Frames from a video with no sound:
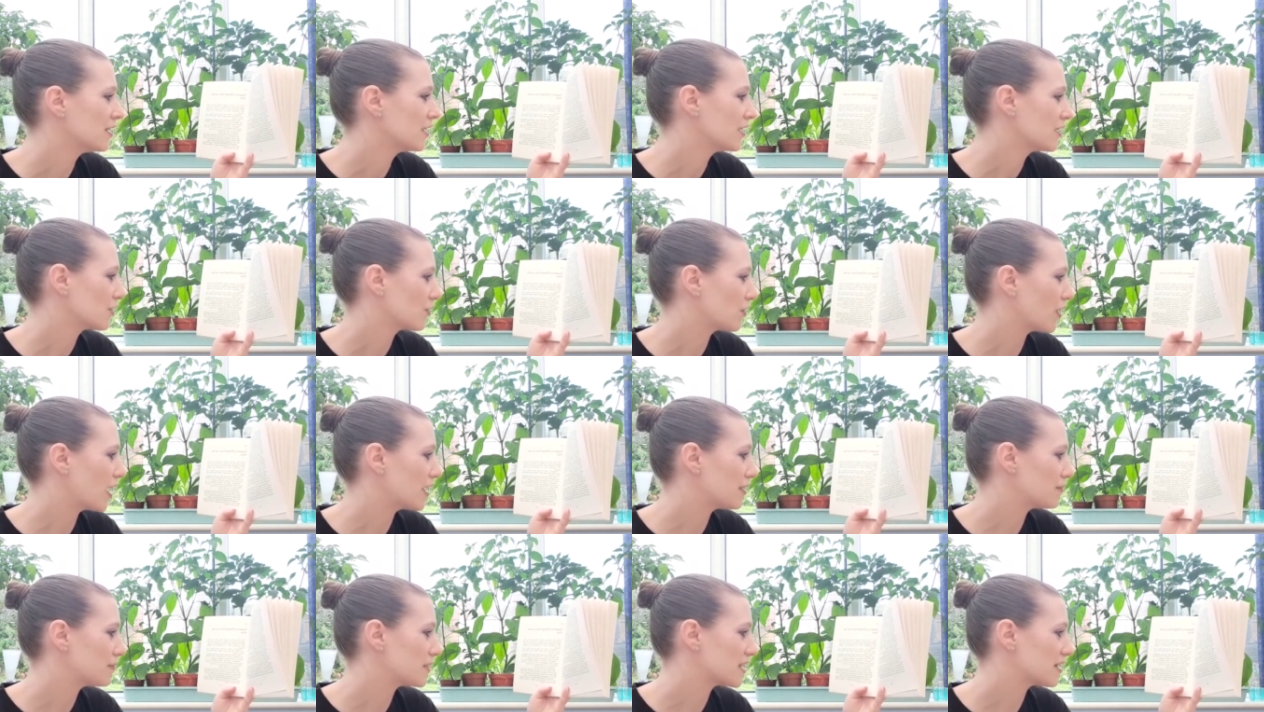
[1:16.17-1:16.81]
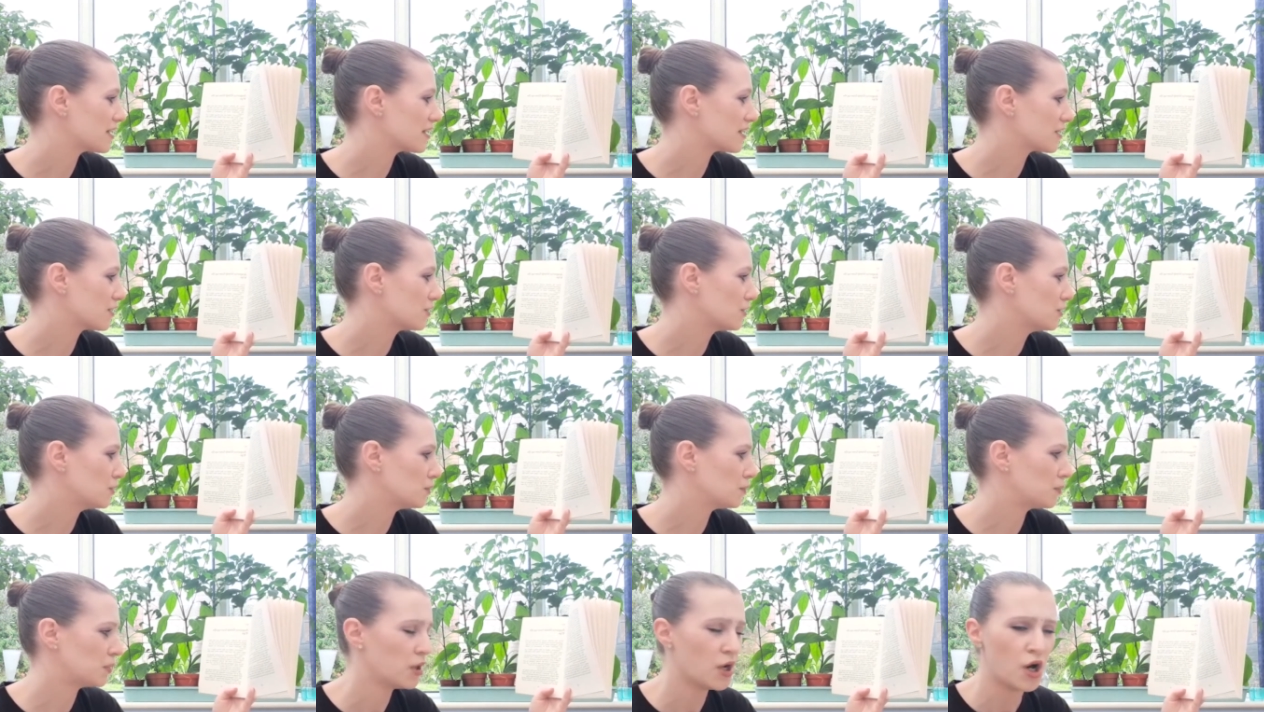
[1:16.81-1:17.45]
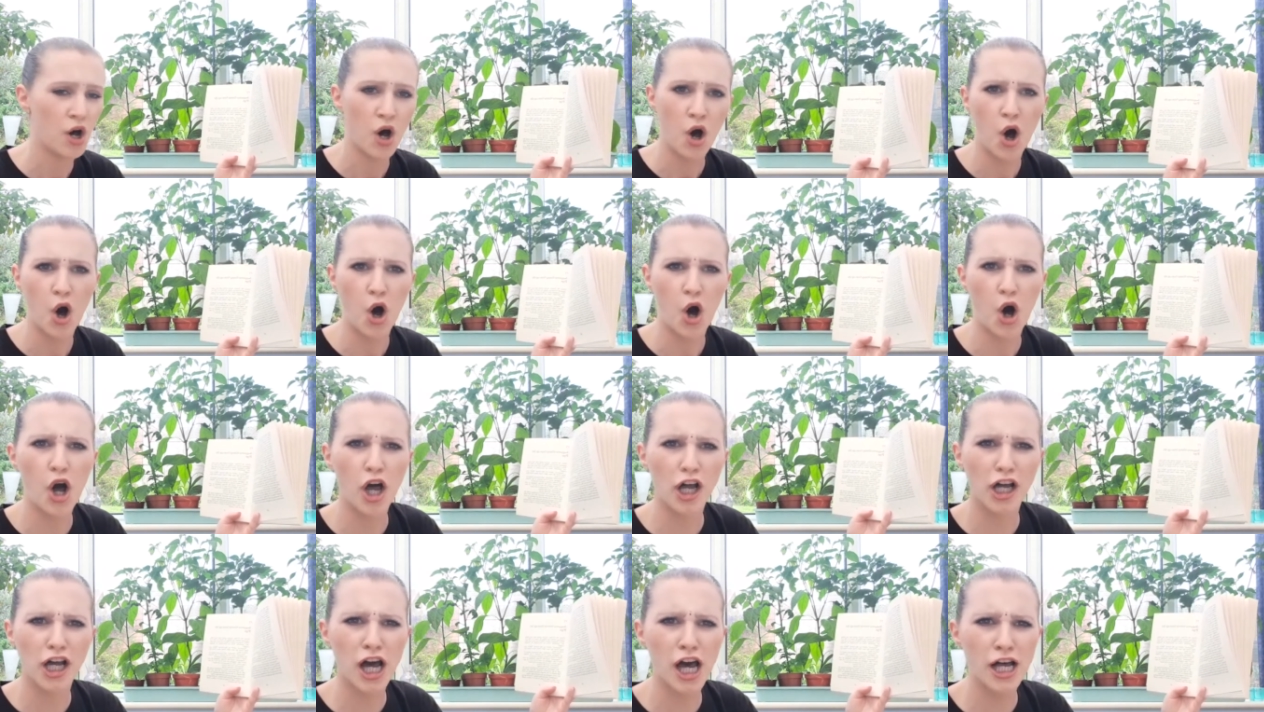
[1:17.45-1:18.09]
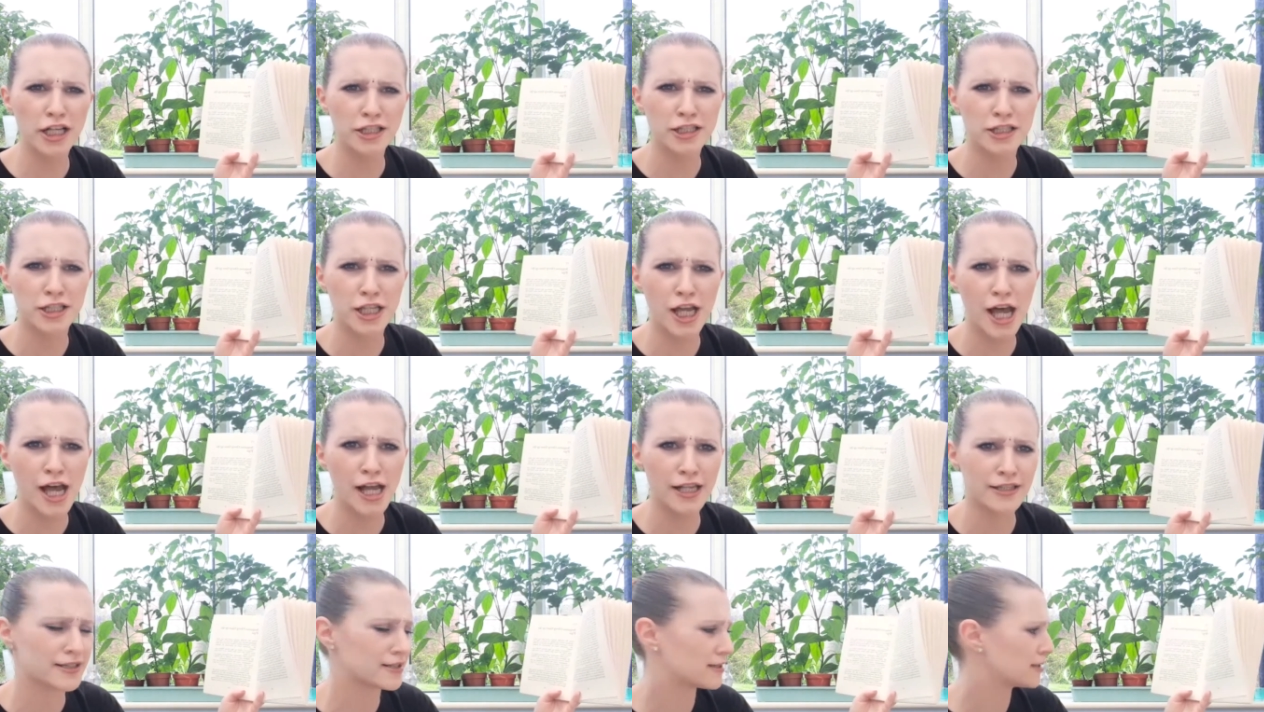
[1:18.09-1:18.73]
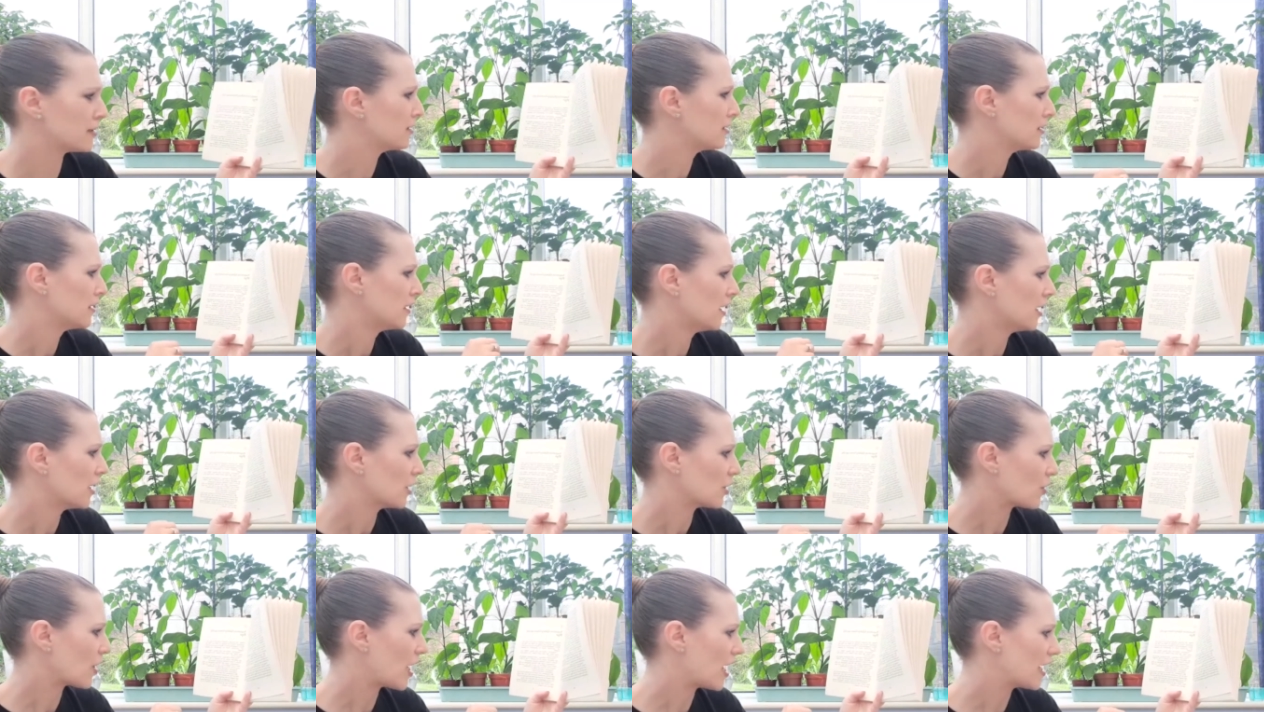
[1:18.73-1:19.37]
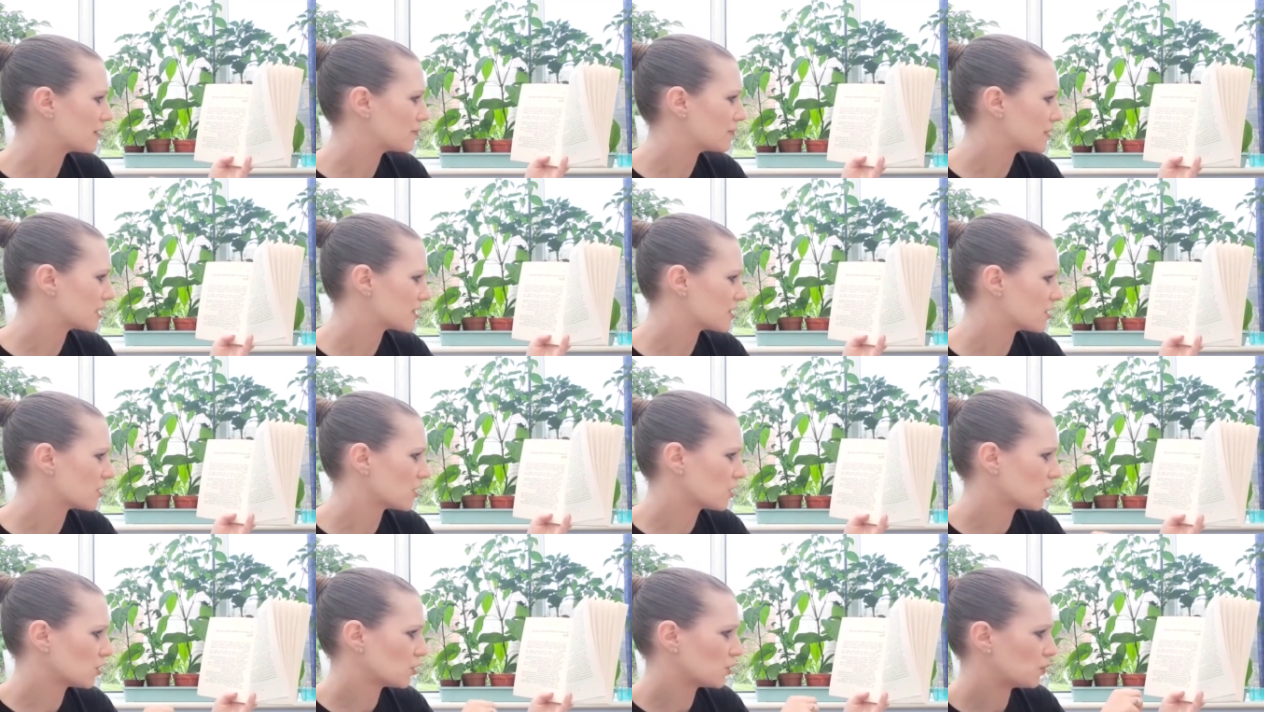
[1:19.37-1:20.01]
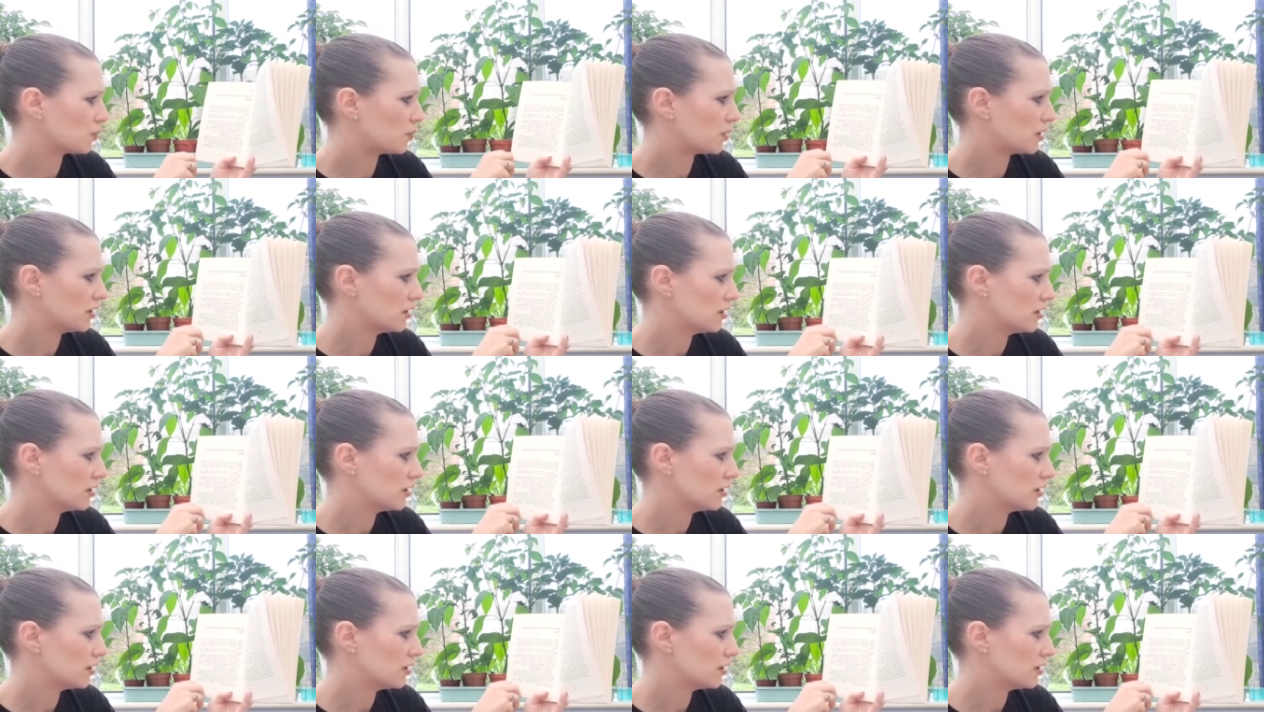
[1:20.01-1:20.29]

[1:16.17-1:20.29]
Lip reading: cried Mrs. Gloop. "Augustus!" cried Mr. Gloop.